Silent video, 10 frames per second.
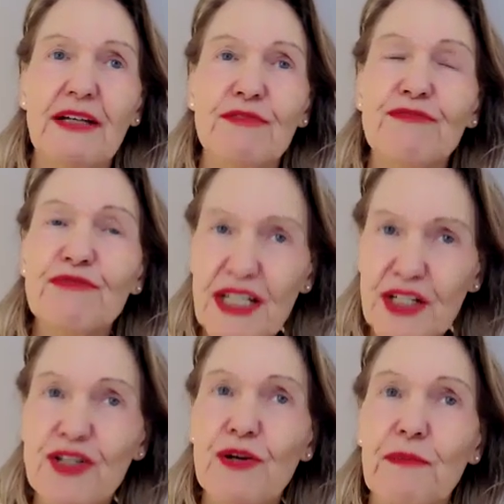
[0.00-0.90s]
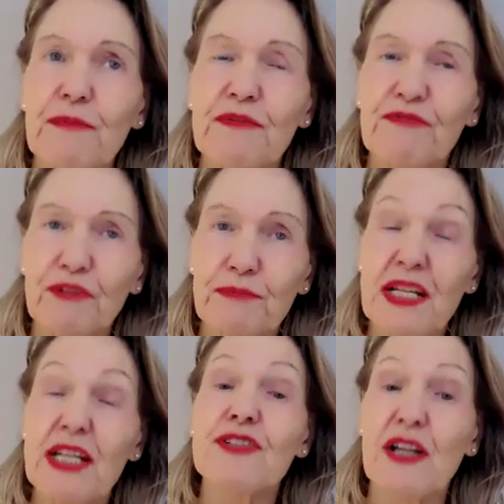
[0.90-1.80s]
reach your full
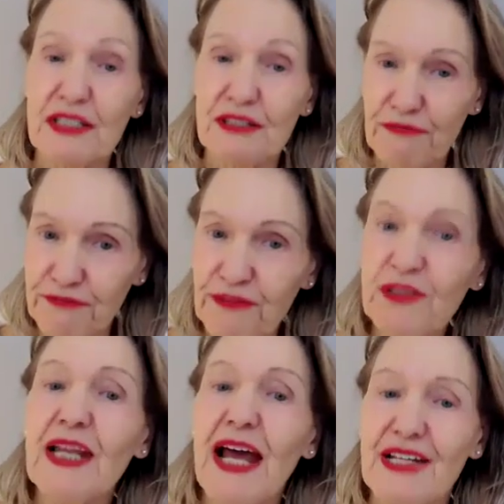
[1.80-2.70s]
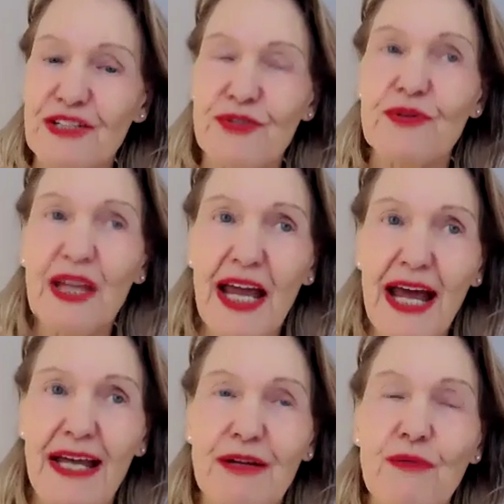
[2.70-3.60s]
potential as full as you
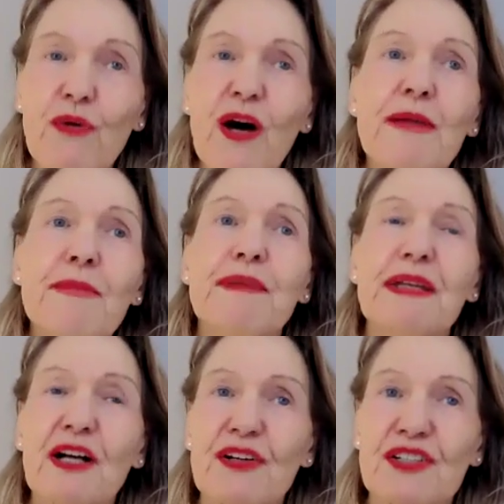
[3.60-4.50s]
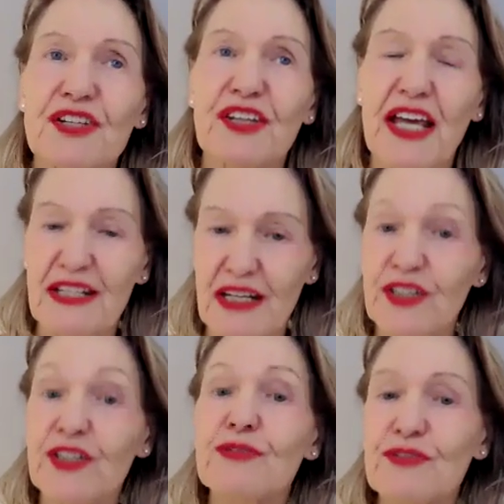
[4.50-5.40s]
can. Why? Because then
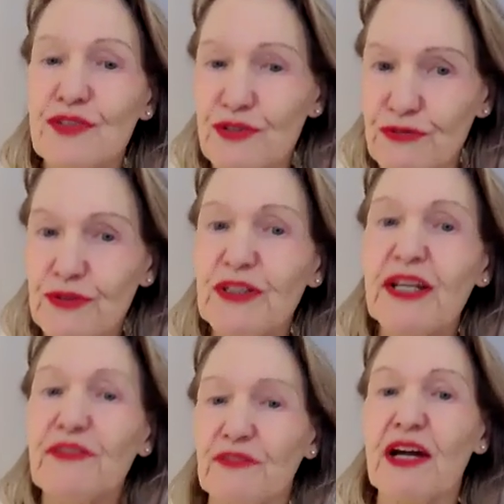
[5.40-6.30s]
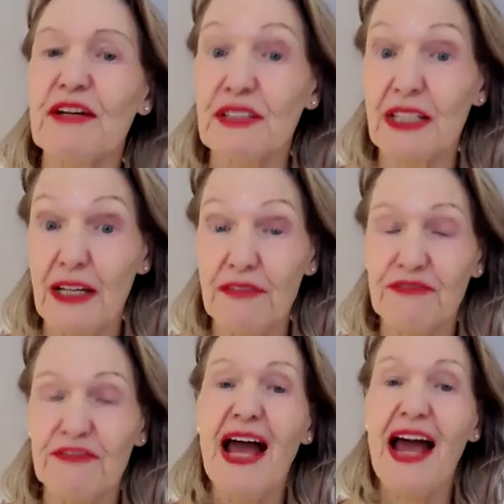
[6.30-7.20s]
you truly thrive in life
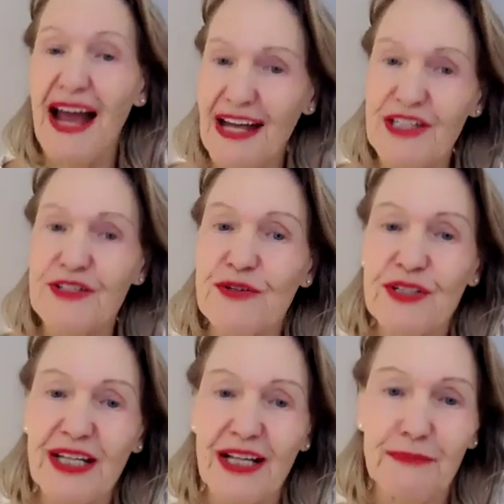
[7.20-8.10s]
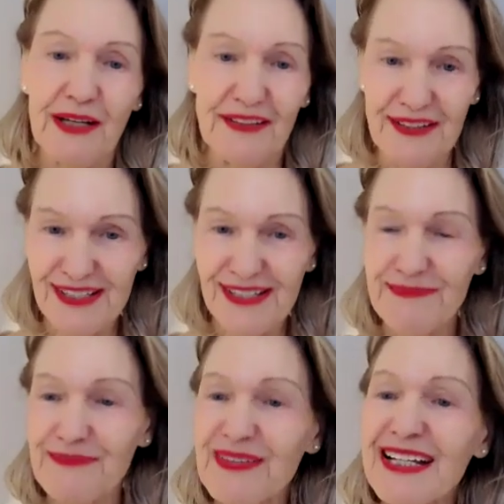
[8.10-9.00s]
and you can help others.
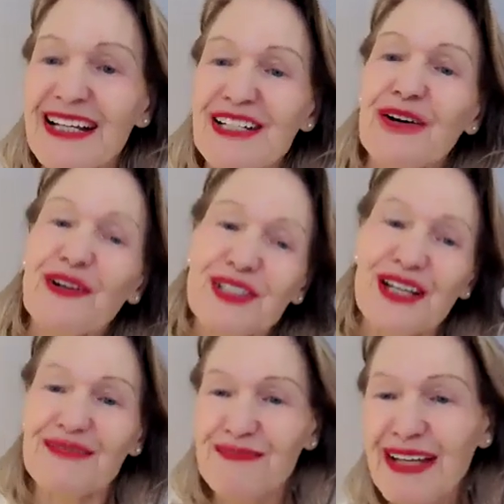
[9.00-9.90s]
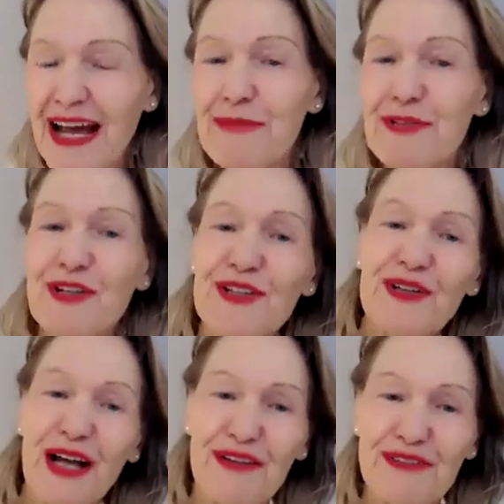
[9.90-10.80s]
So, Oscar, I'm sure
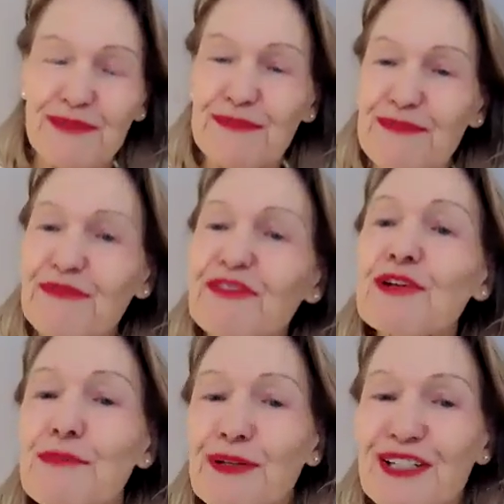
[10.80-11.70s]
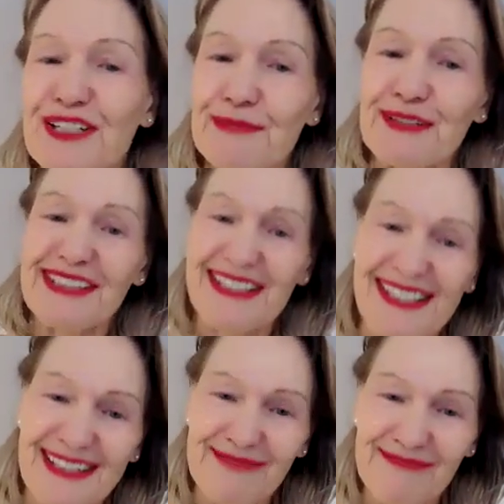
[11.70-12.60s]
you have some viewpoints about this.